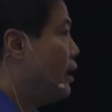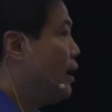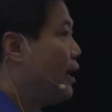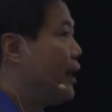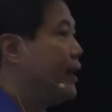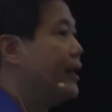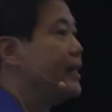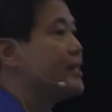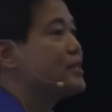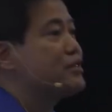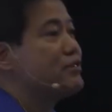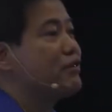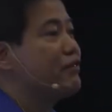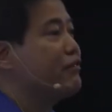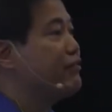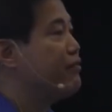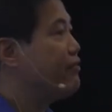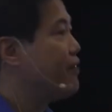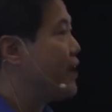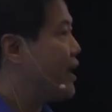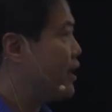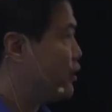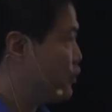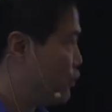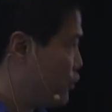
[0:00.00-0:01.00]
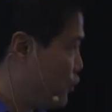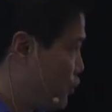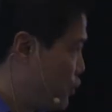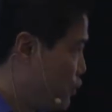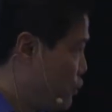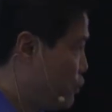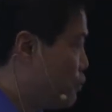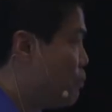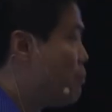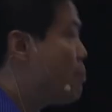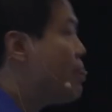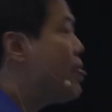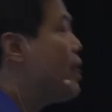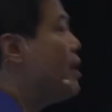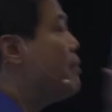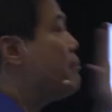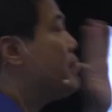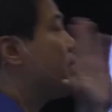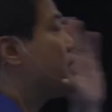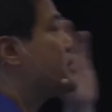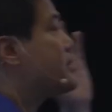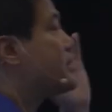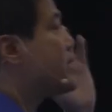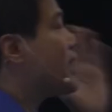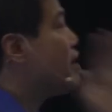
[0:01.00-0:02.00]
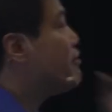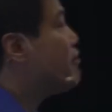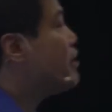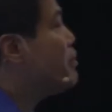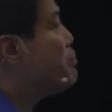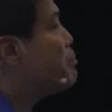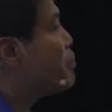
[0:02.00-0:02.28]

And that's not fair to you because every